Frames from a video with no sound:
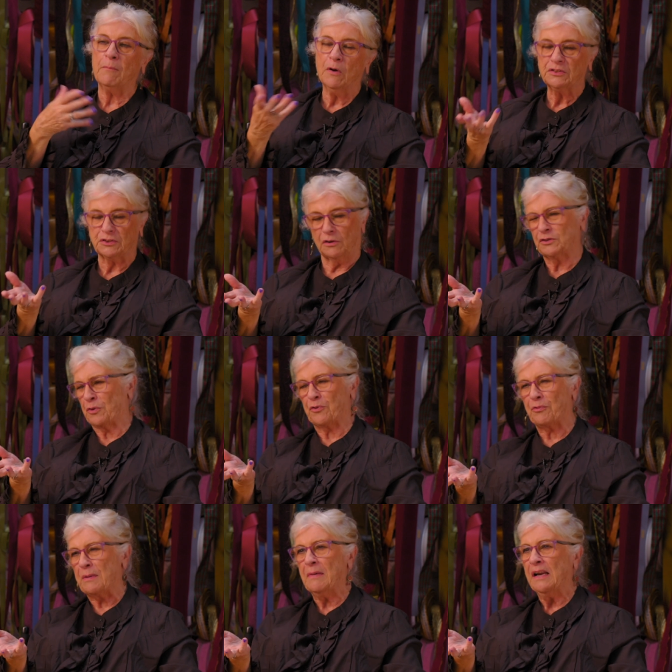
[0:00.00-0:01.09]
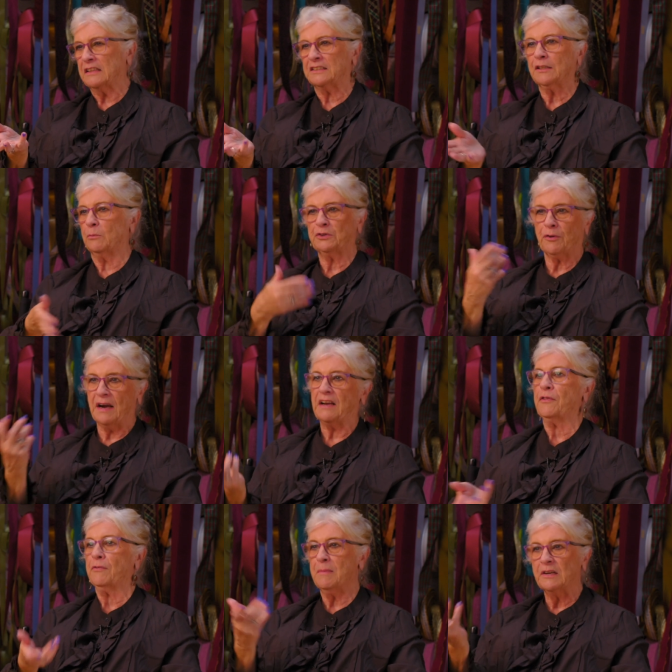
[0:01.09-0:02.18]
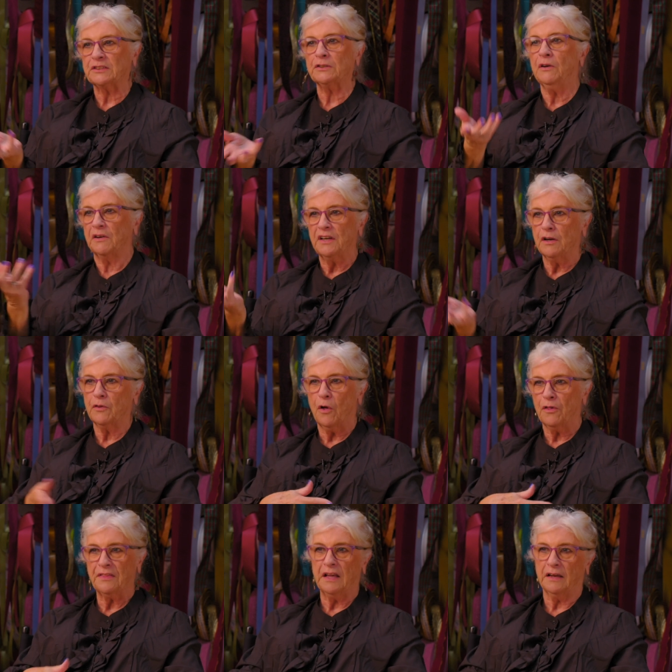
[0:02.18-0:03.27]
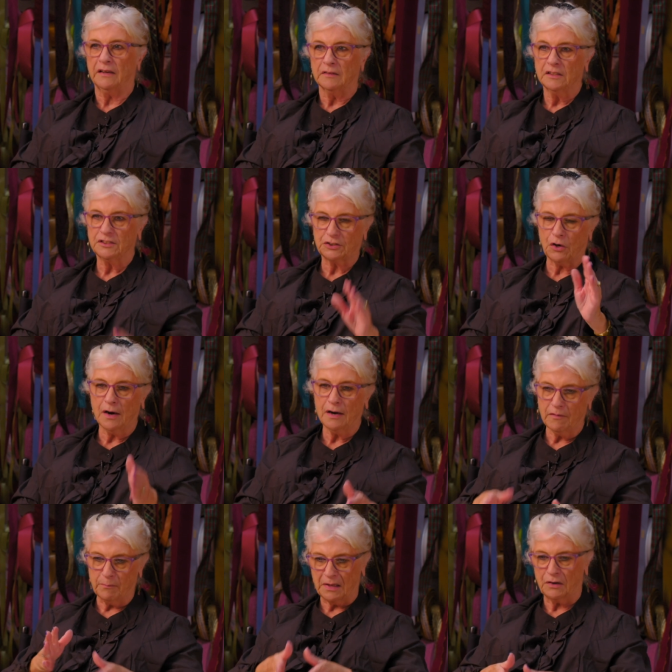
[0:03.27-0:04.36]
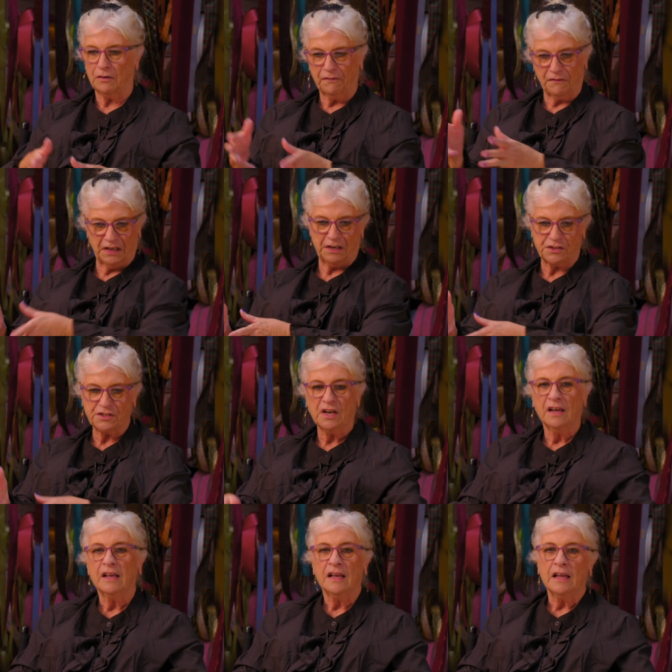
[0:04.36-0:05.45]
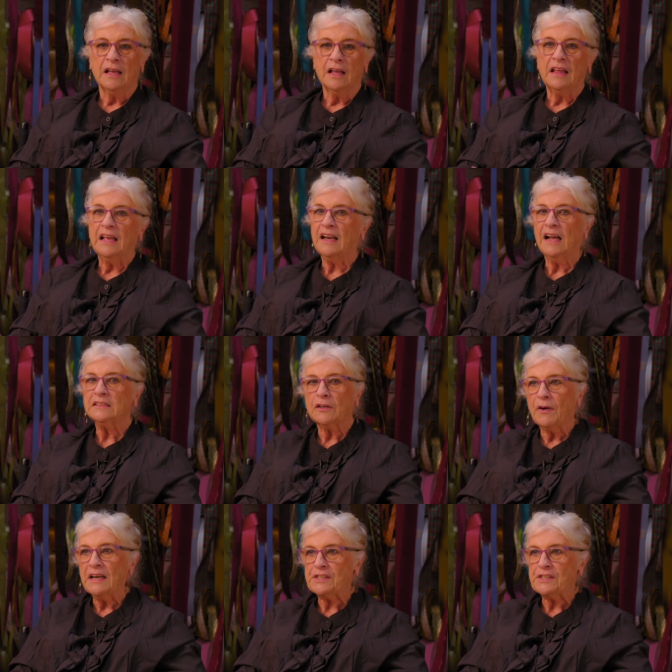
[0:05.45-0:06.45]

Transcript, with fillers: most songs are three minutes, so it was great. Three minute song, you know, the whole thing start, middle, finish. It has a great